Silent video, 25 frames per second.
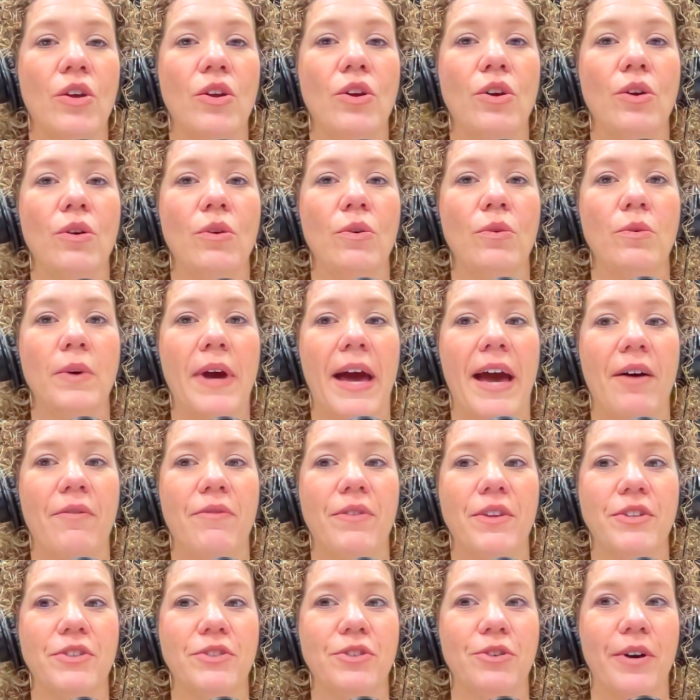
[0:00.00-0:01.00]
You have
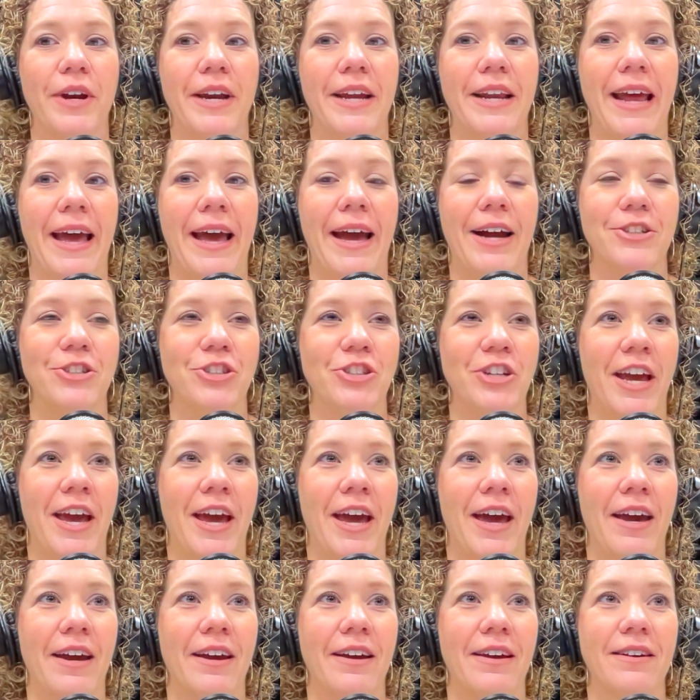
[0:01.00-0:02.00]
this great
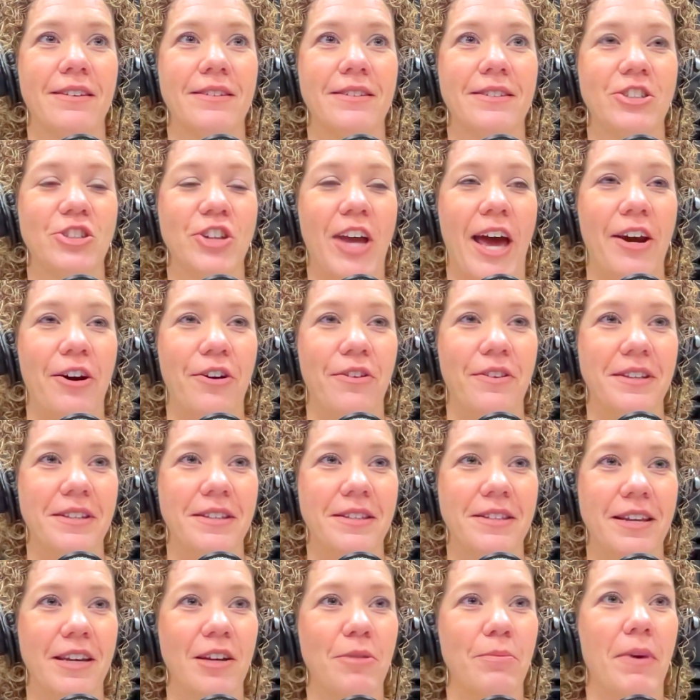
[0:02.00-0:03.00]
hashtag, Shatter the
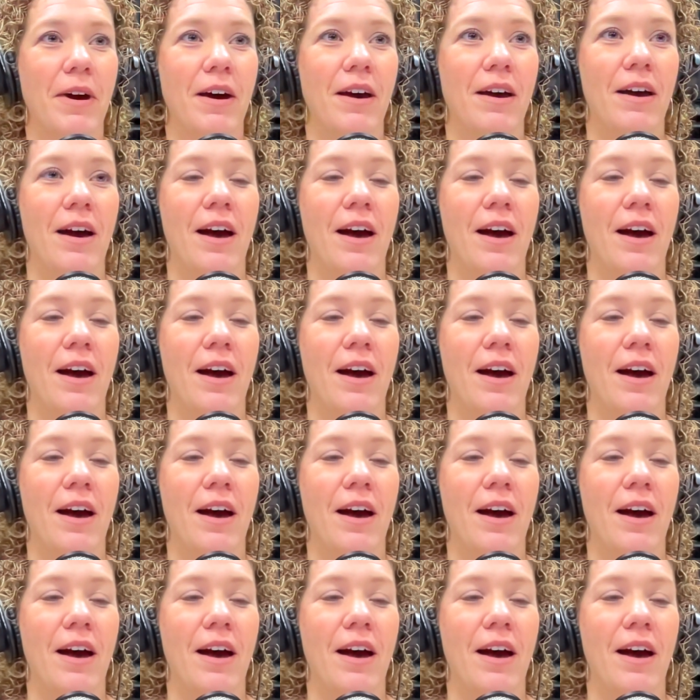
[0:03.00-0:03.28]
Stigma.